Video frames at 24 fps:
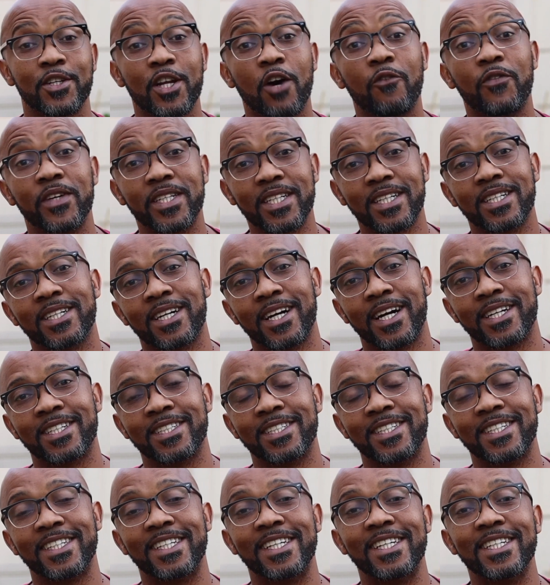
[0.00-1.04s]
Now, vertical
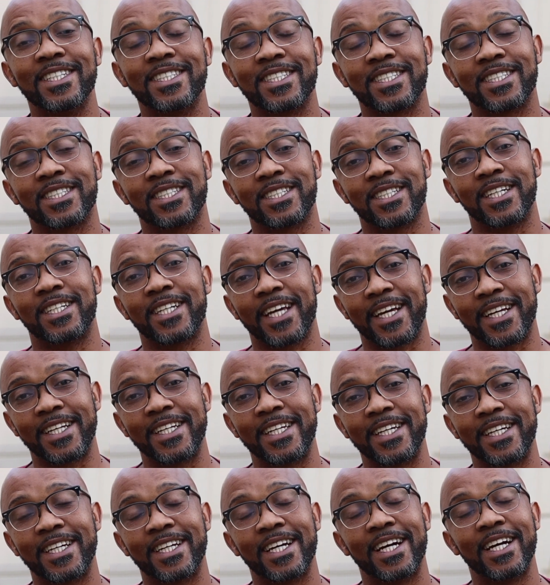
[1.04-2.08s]
gardening is the
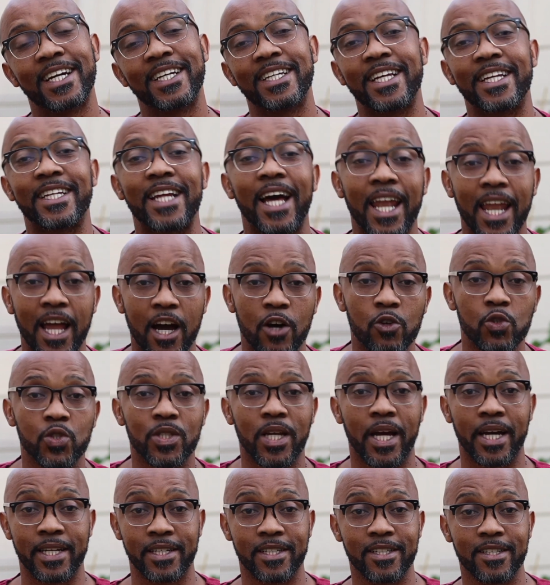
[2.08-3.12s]
technique that
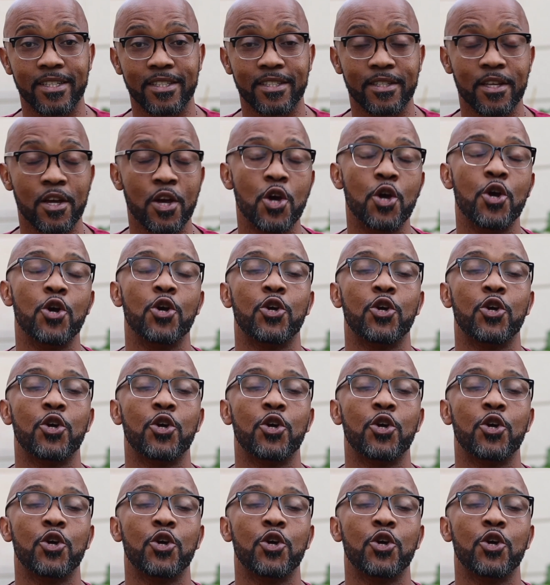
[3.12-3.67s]
allows gardeners